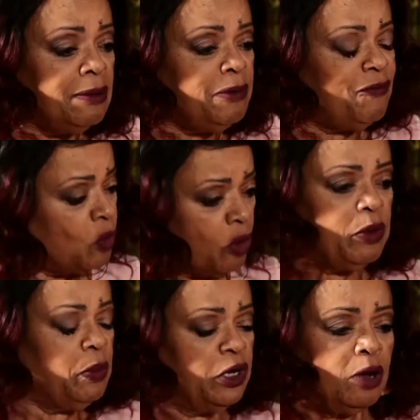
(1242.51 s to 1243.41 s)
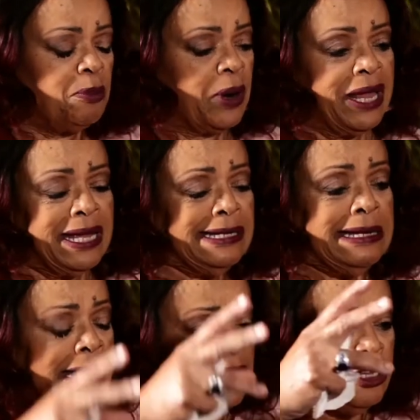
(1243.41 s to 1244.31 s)
before we went on break and
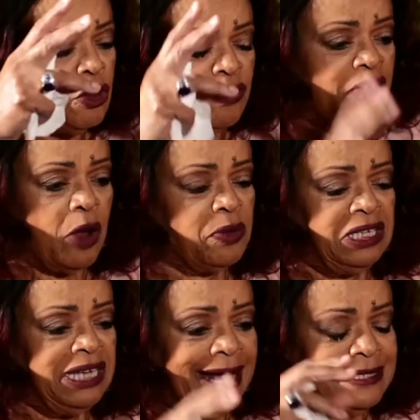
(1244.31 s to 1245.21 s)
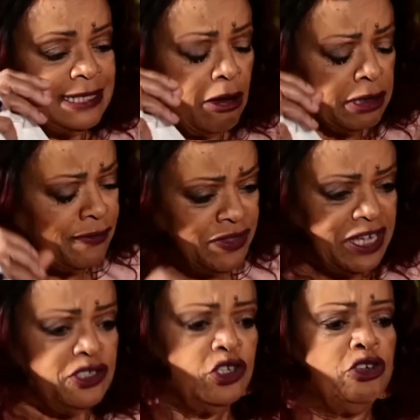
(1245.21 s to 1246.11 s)
you're there with the lights out and things are